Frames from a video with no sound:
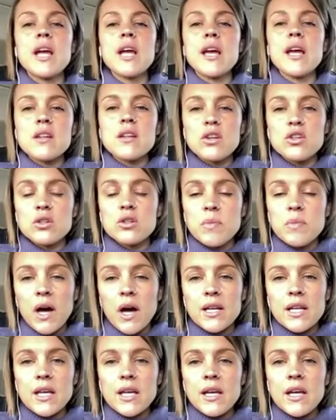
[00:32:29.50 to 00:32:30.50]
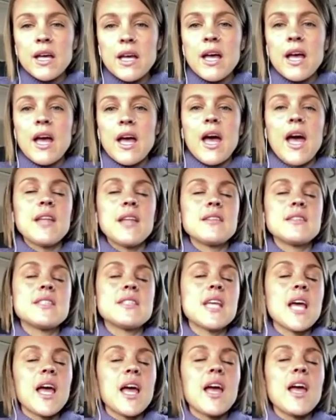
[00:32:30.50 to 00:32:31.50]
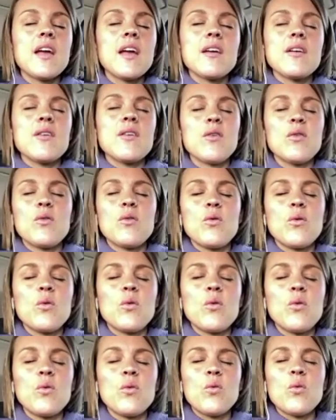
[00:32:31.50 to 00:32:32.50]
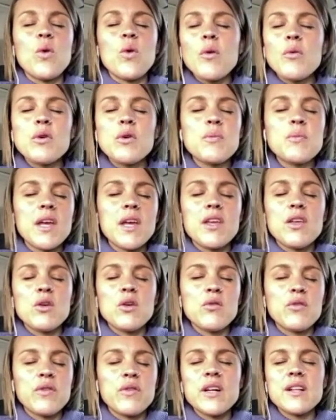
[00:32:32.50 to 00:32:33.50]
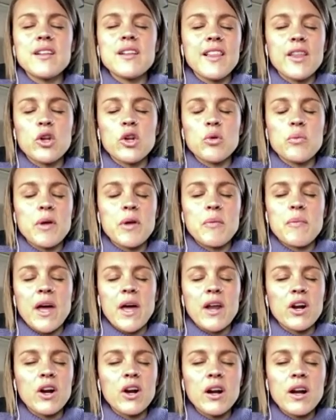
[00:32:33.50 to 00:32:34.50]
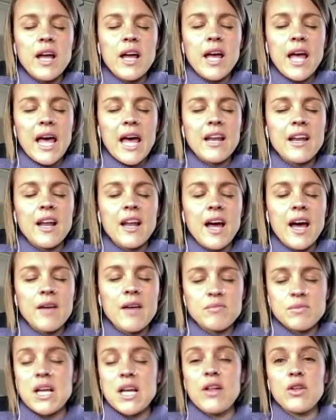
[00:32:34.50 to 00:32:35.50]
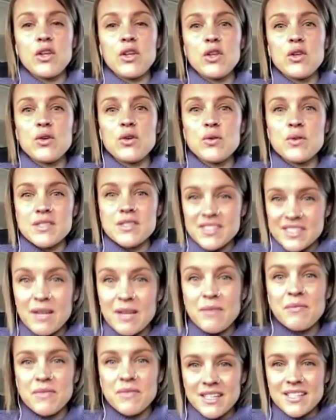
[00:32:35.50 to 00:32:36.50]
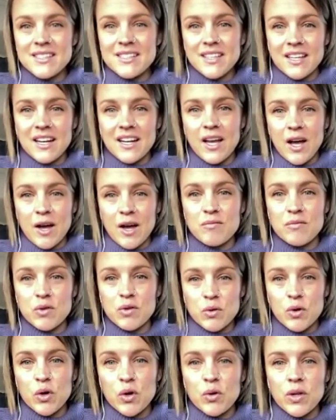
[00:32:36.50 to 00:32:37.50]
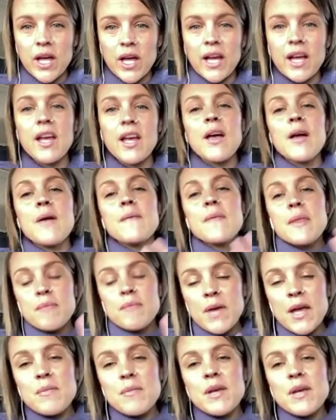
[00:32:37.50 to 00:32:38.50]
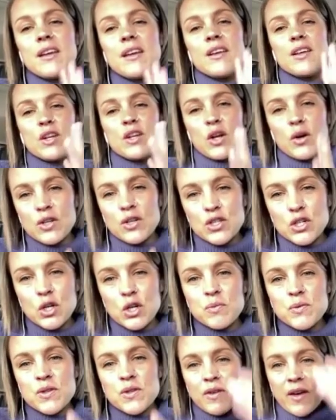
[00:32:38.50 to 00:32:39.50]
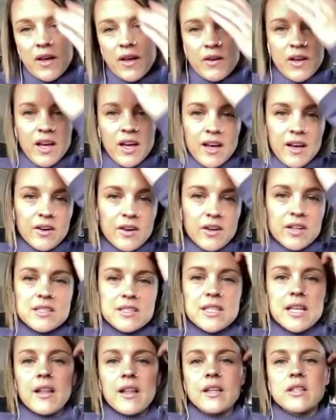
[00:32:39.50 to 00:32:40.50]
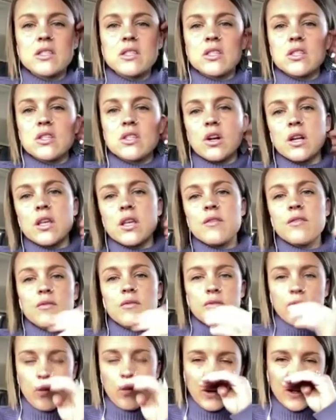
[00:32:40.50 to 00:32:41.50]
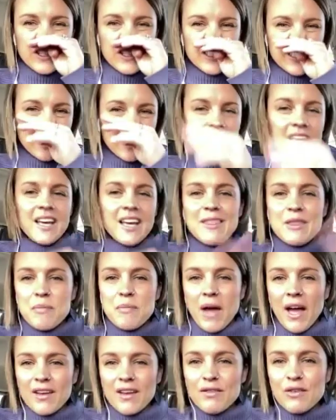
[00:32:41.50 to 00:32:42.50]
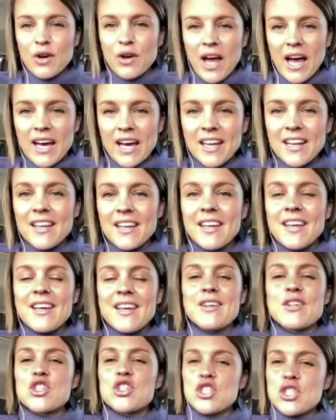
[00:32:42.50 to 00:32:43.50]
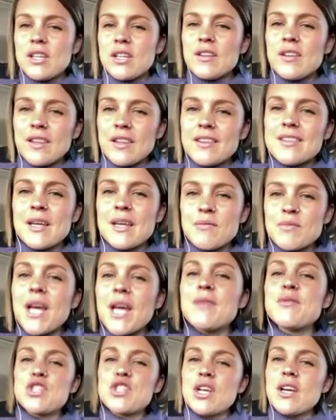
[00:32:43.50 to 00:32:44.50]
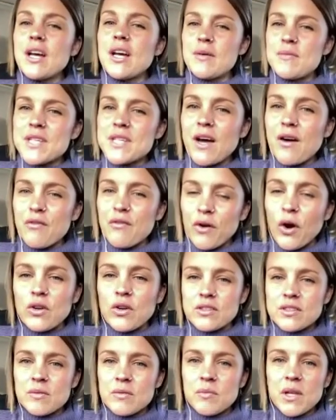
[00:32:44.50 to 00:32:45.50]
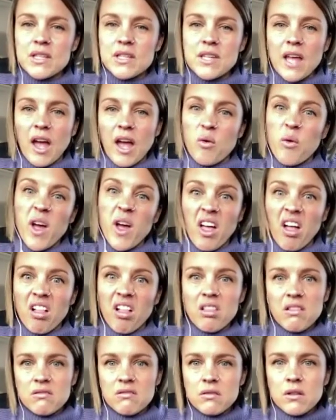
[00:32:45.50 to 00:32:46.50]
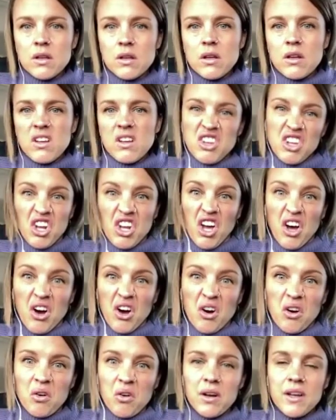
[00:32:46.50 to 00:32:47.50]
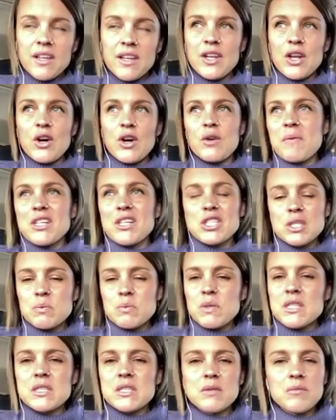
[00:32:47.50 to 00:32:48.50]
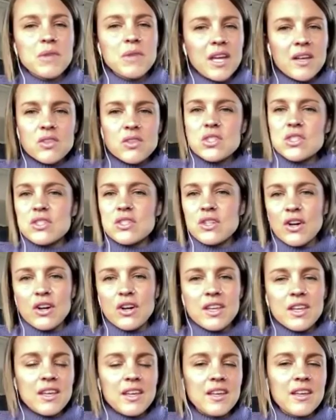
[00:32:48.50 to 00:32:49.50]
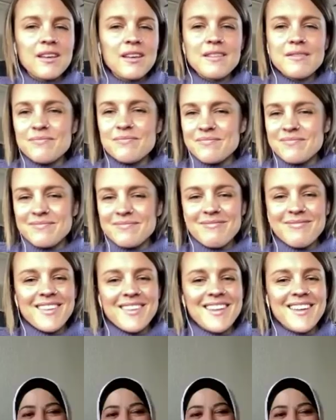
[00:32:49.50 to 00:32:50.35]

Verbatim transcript: hand on your body and say, what would make you feel a little bit better? And I'm telling you, something's going to come through. Like maybe you know in terms of helga helga is that like snarky voice the back of your head mm-hmm. she sometimes she comes out first and be like wow you know you know it might just be some like some snarky might be nice